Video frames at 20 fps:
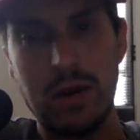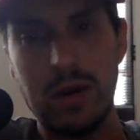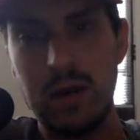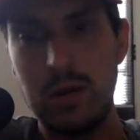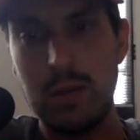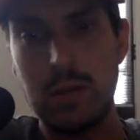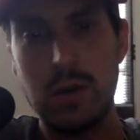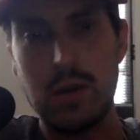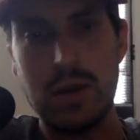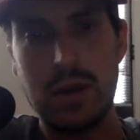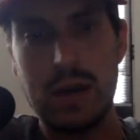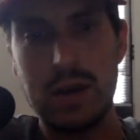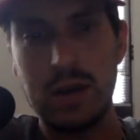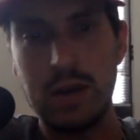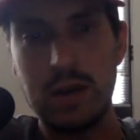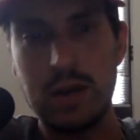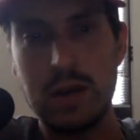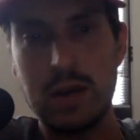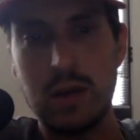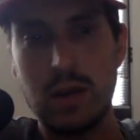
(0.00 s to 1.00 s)
Let them go down
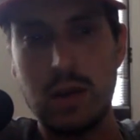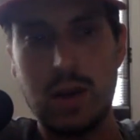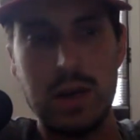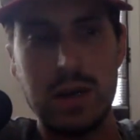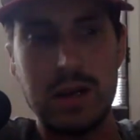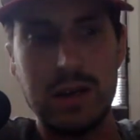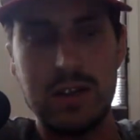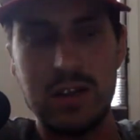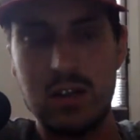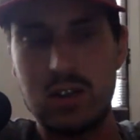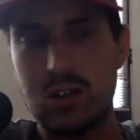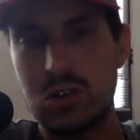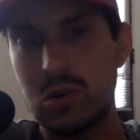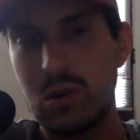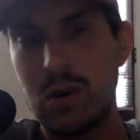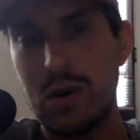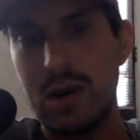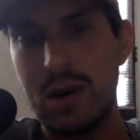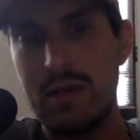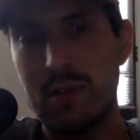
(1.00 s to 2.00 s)
to League One and
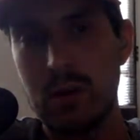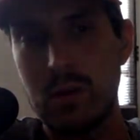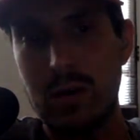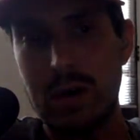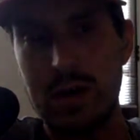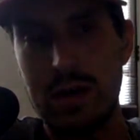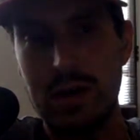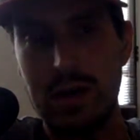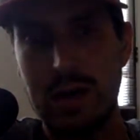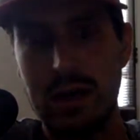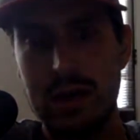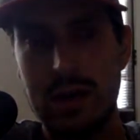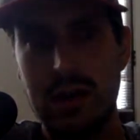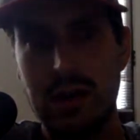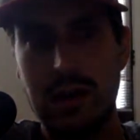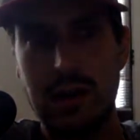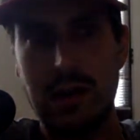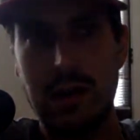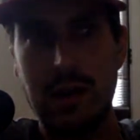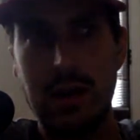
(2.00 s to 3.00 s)
destroy everyone and let
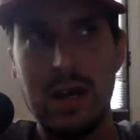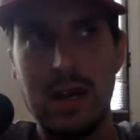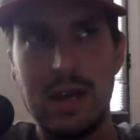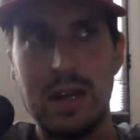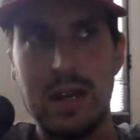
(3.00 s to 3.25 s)
their